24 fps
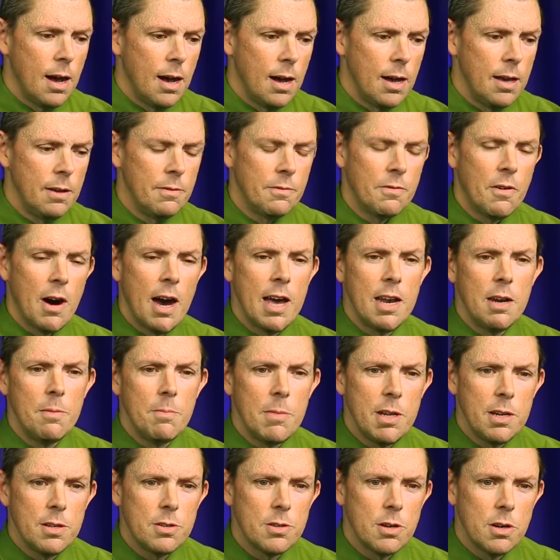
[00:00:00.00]
invited
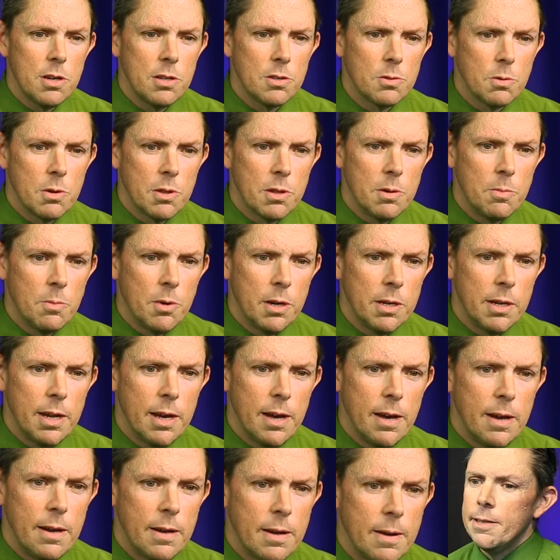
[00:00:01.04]
me to church with him one
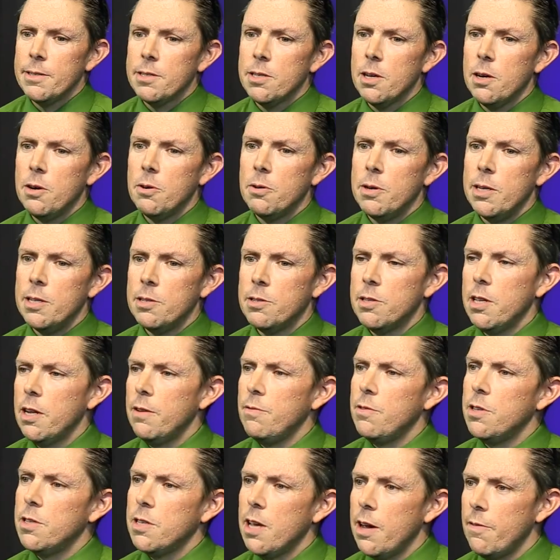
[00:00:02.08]
day. And so instead of
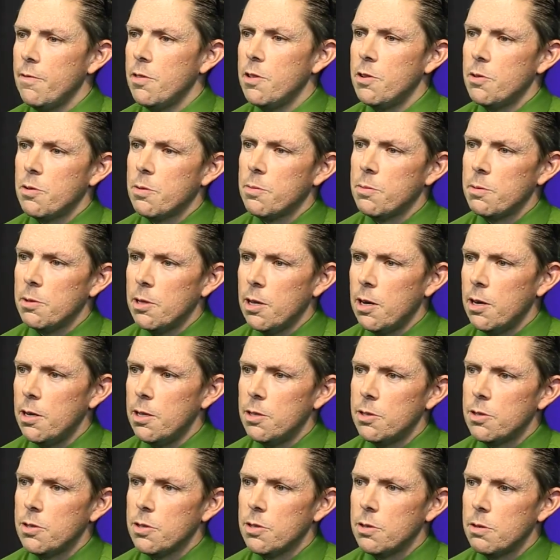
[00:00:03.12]
just having the normal
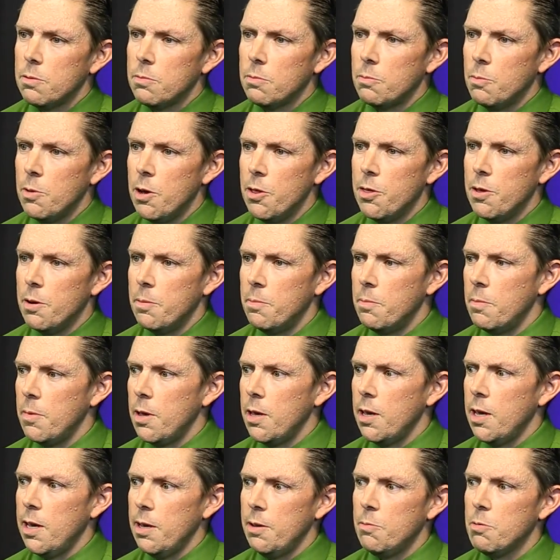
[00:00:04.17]
lunch with him,
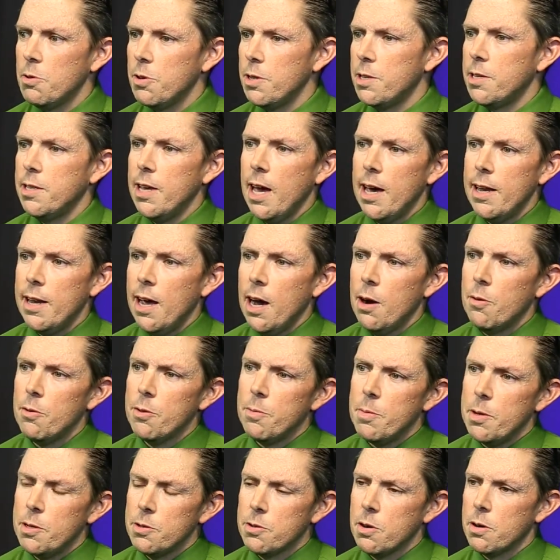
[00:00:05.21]
he really sat down with
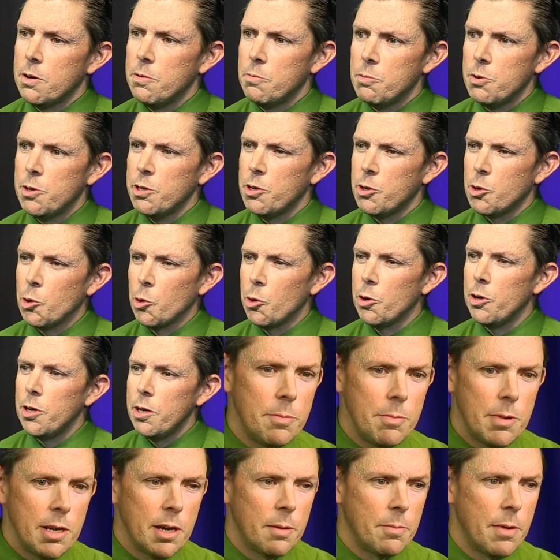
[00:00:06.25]
me and started really
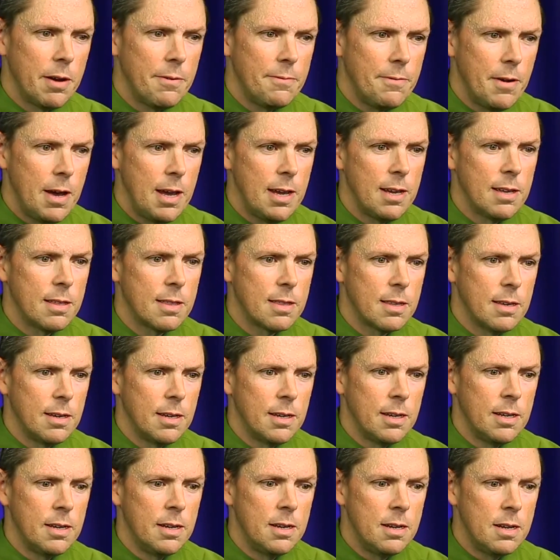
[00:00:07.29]
growing me on my faith.
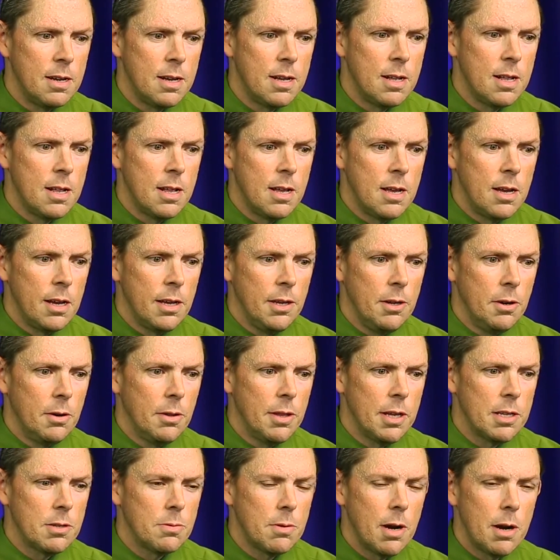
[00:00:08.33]
And
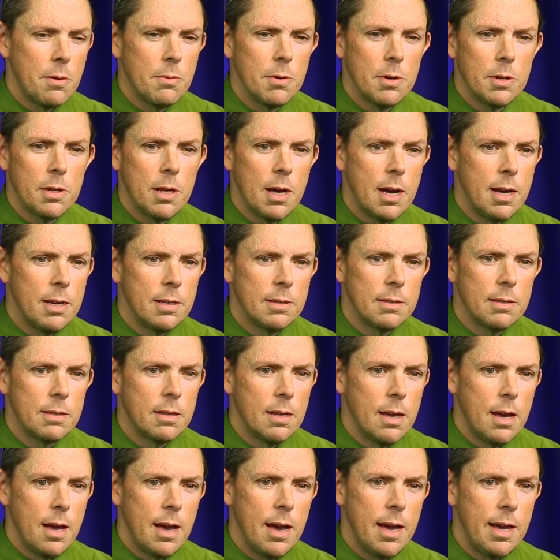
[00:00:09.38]
that's when I realized,
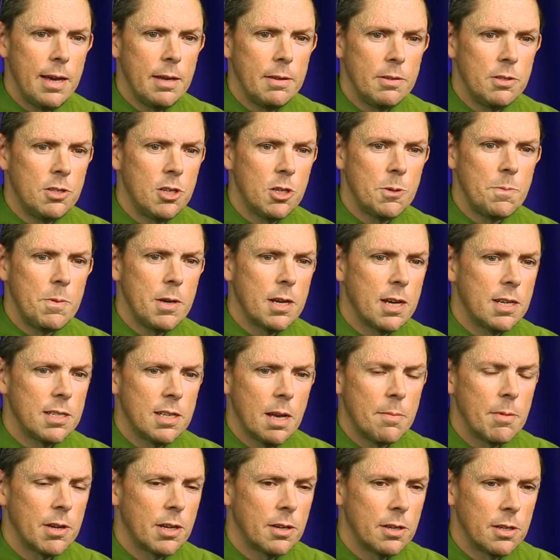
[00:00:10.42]
hey, just because
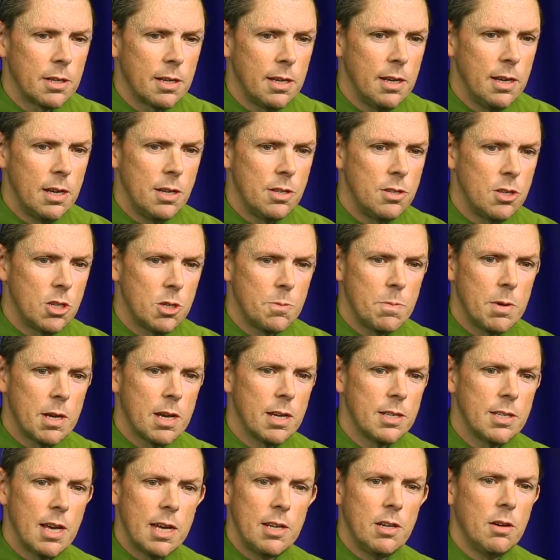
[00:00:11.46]
I'm a good kid, just
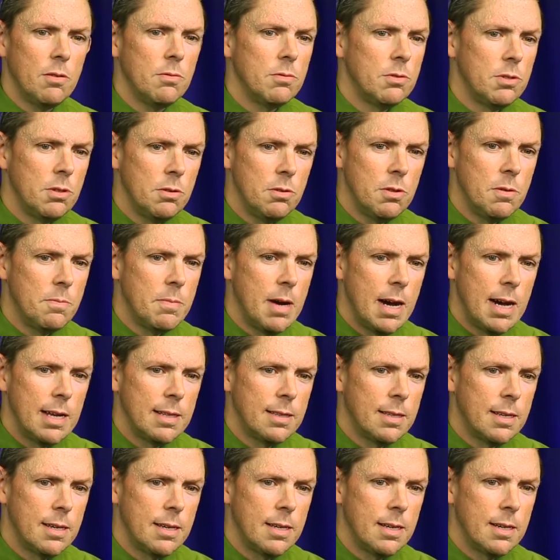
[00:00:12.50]
because I don't do the bad
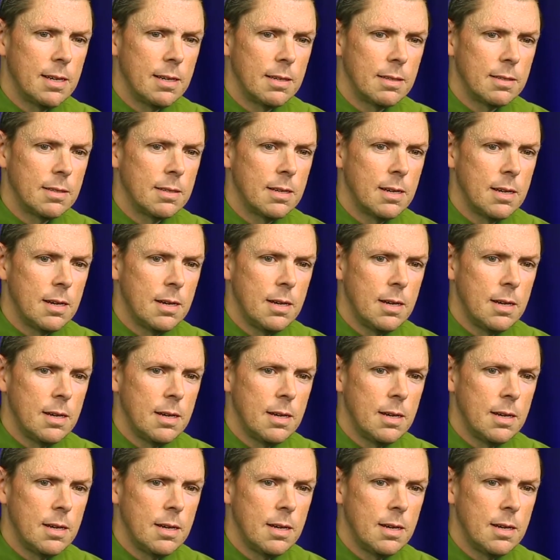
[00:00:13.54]
things,